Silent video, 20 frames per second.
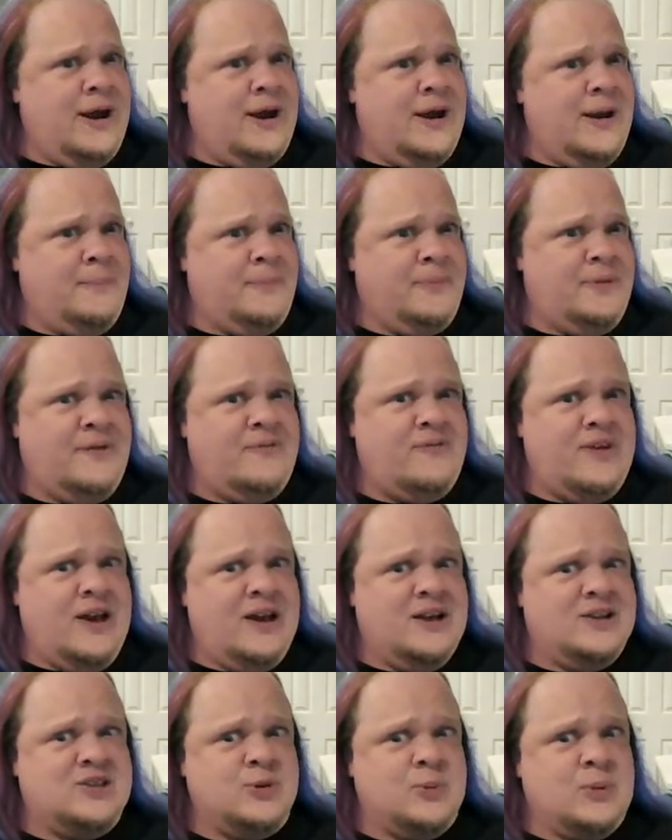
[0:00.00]
And I believe the
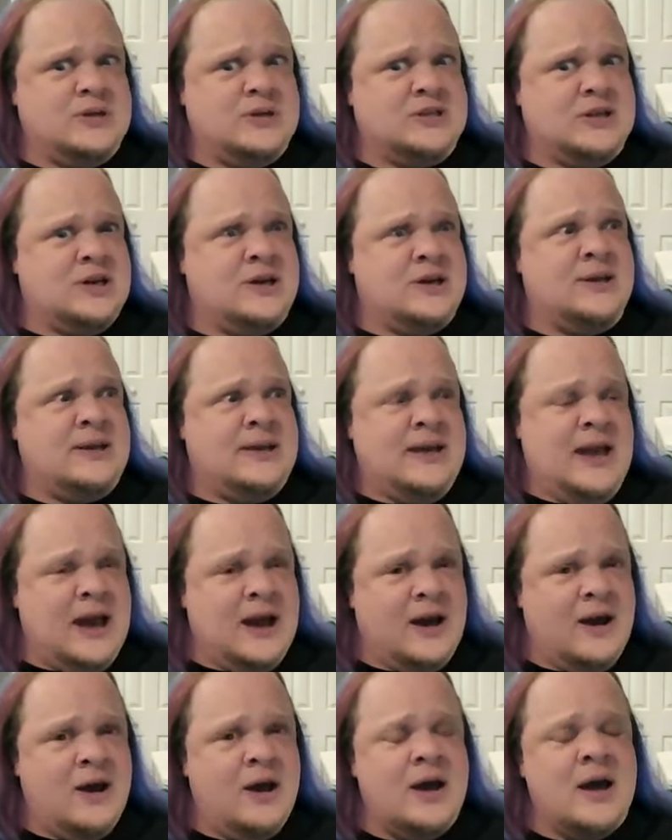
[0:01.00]
answer was,
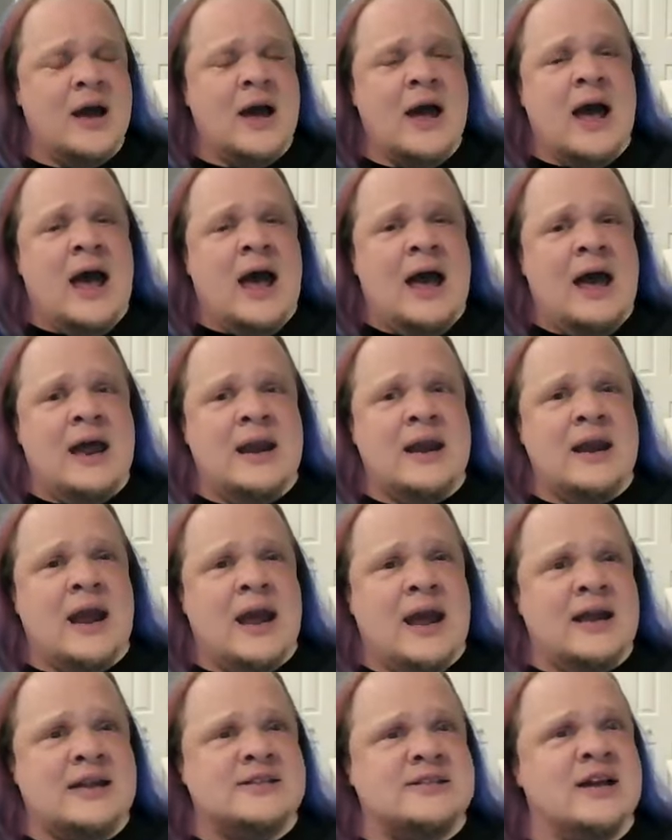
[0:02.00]
yeah. And
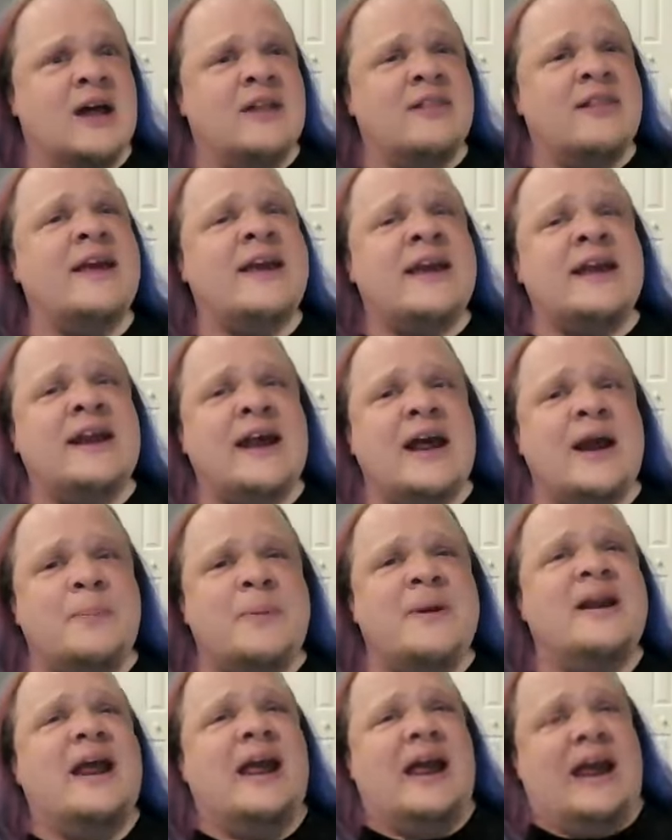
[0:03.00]
it's not like it had
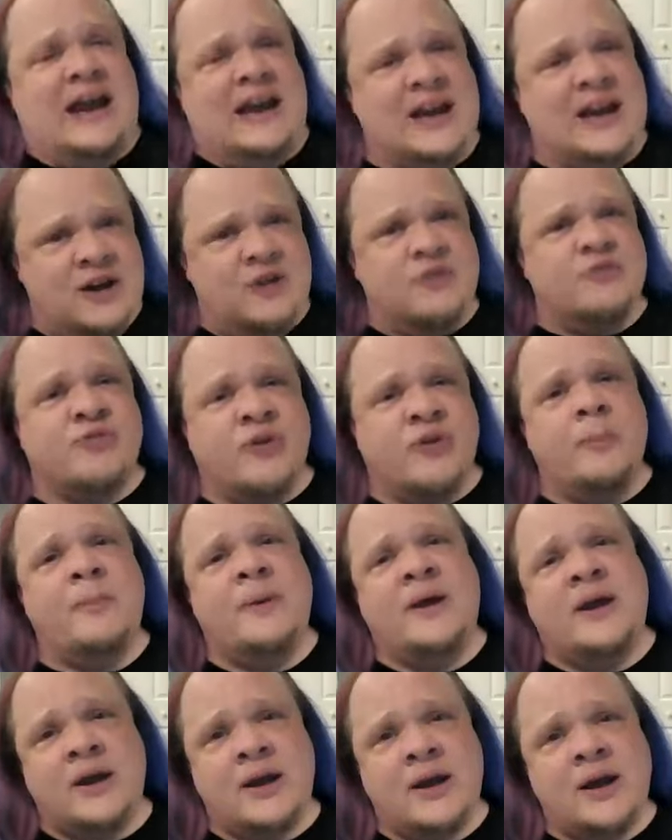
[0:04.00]
been hidden from
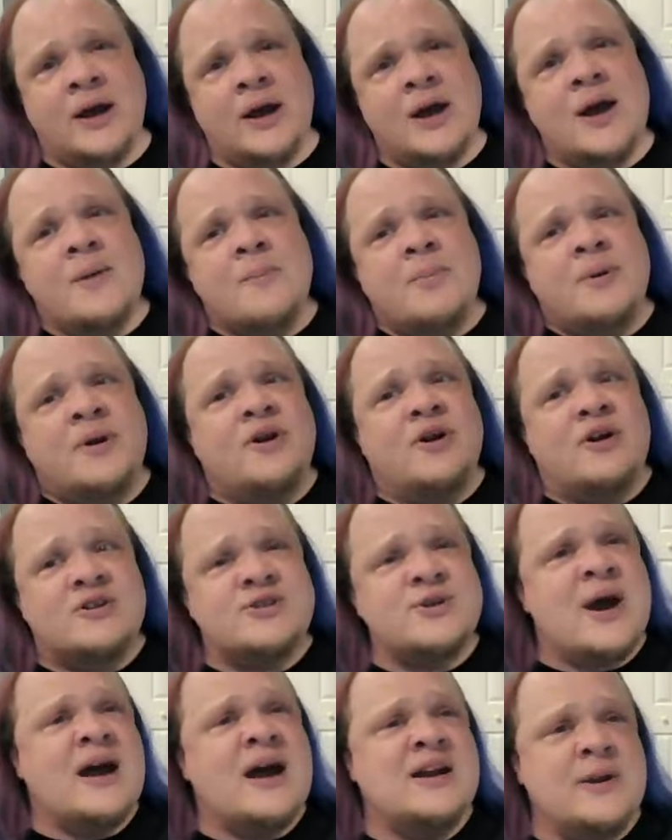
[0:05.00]
me, but it
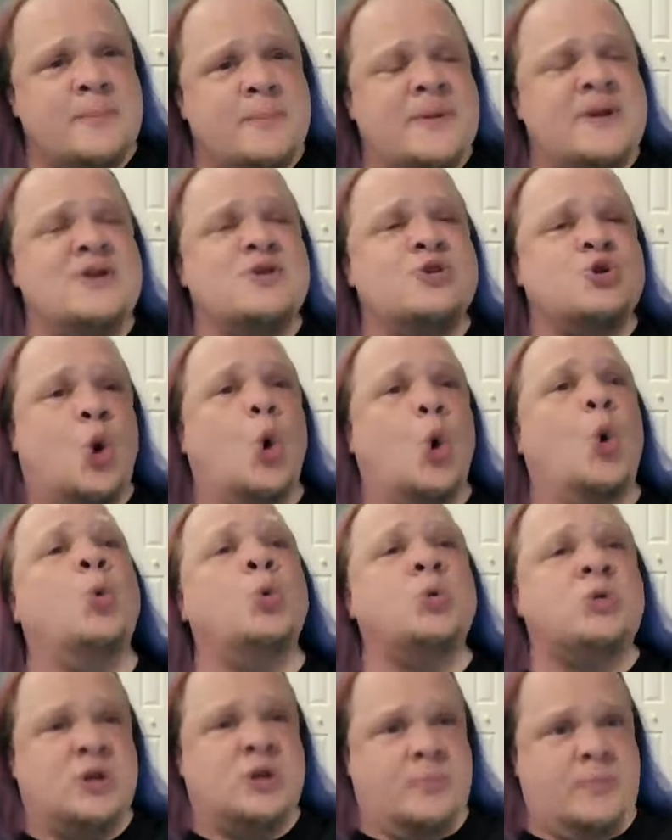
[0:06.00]
also hadn't been
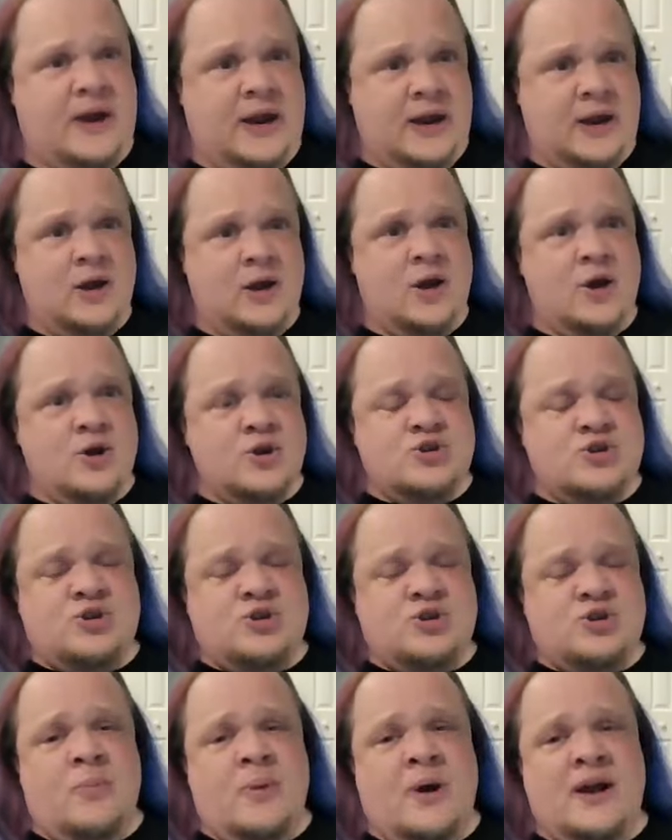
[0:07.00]
told to me.
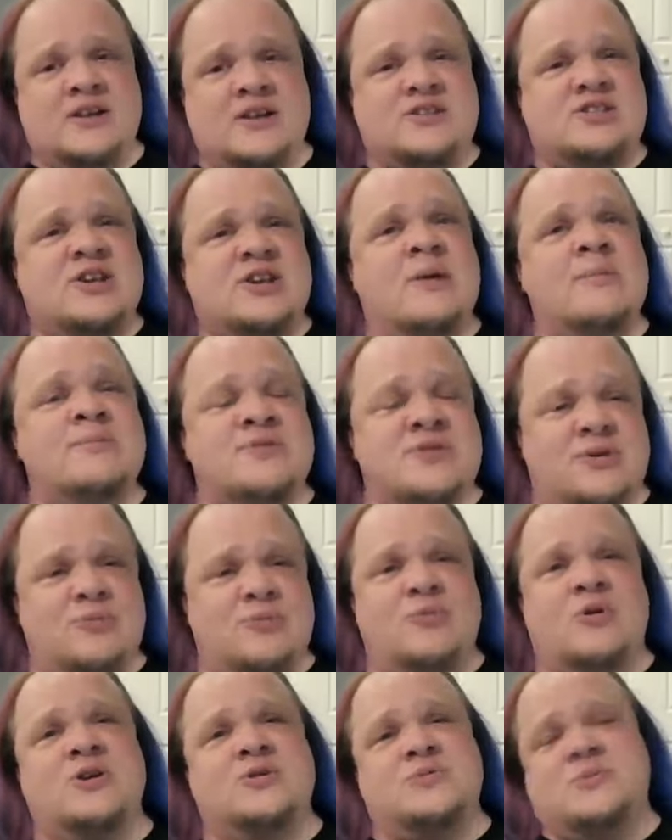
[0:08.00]
So my
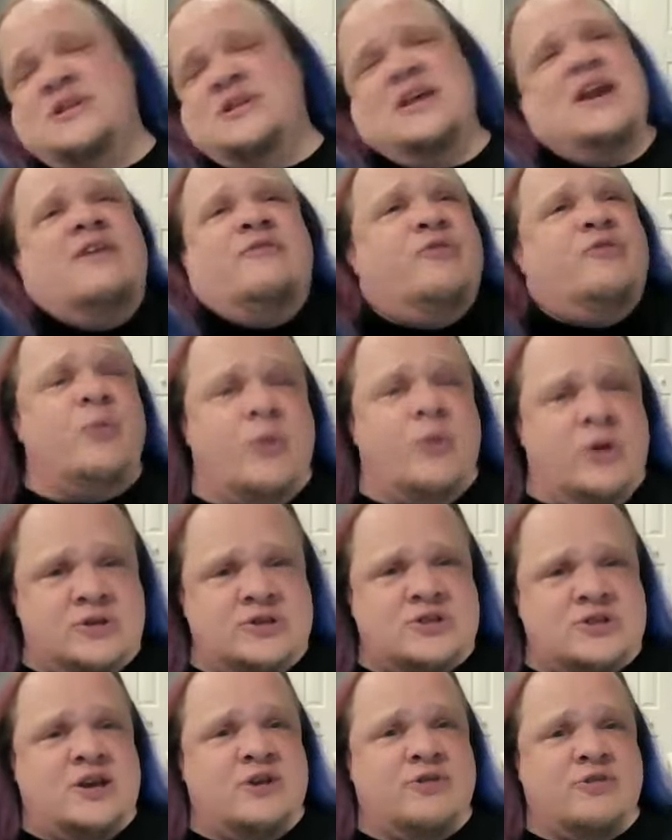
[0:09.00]
assumption was that everyone
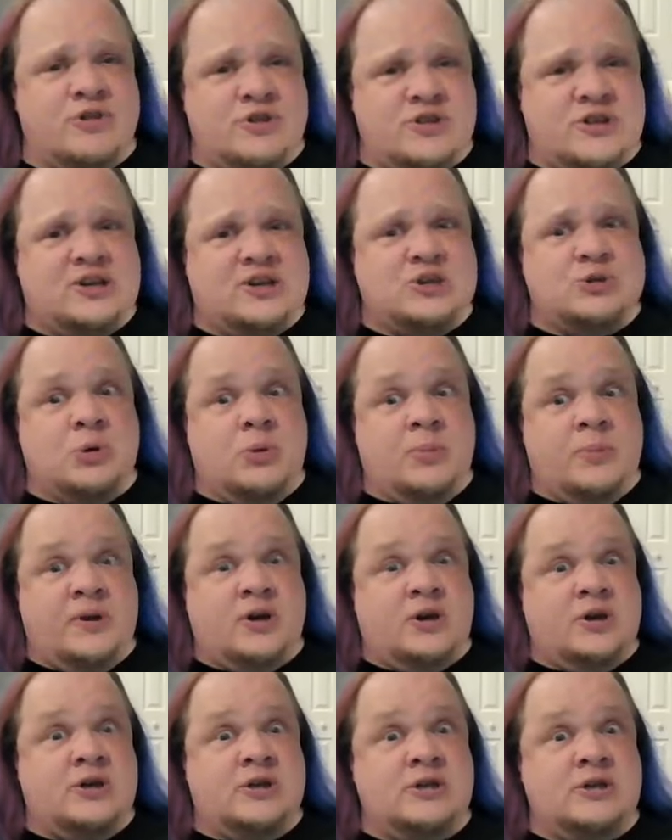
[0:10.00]
was heterosexual,
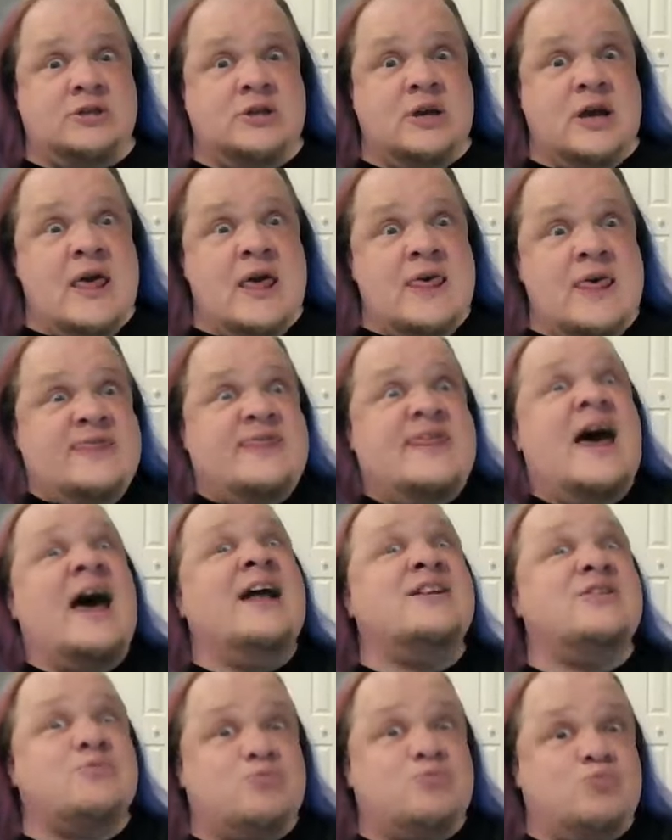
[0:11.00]
because
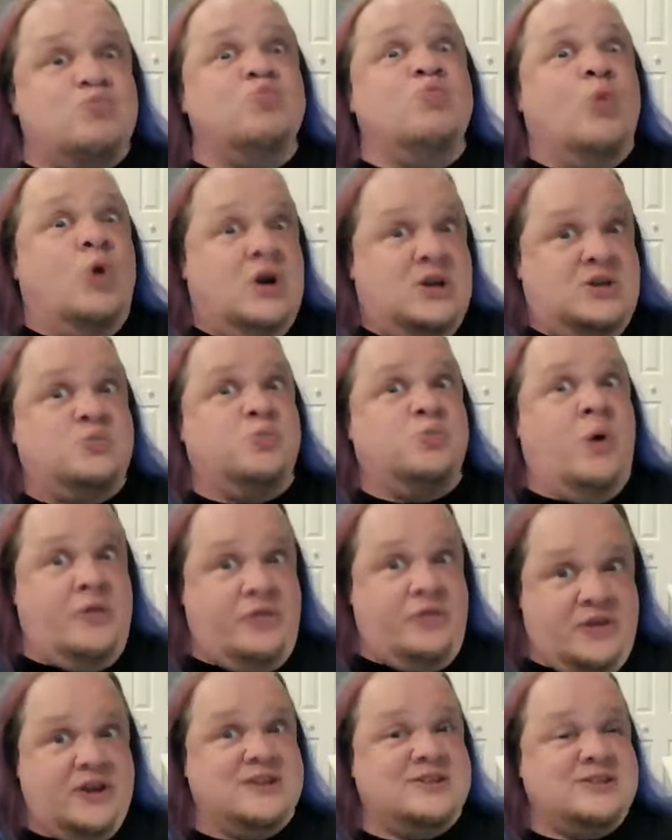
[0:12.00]
that was
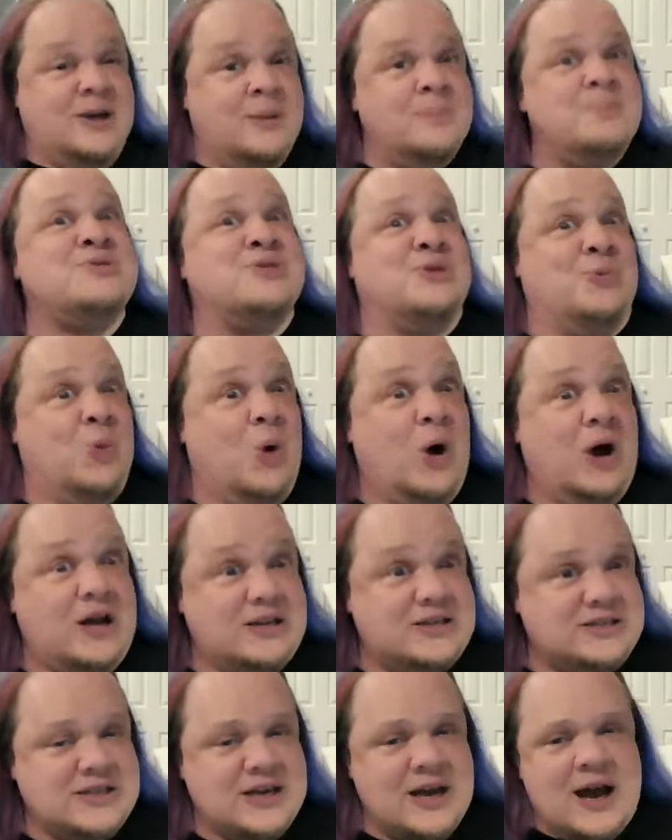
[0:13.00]
what the assumption
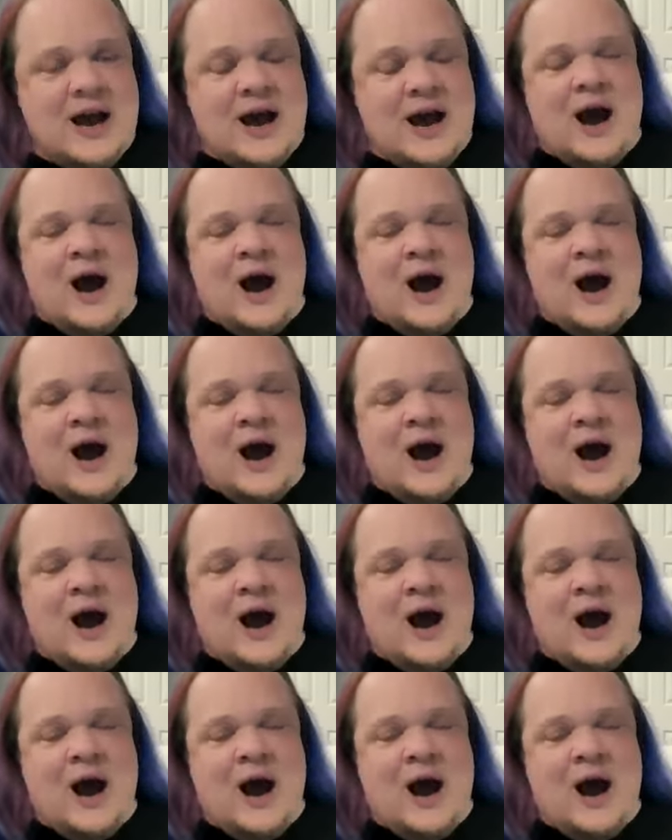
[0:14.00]
was.